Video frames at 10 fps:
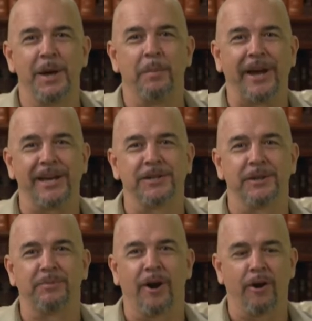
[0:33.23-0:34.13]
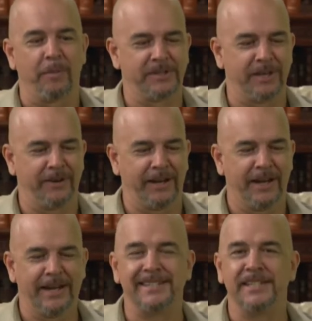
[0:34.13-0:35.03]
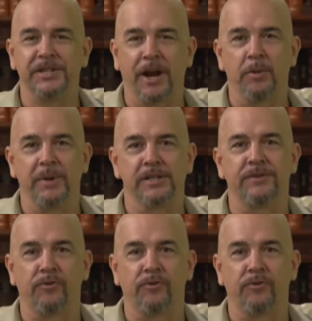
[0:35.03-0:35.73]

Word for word: My guest on the program this evening is the Shadow Minister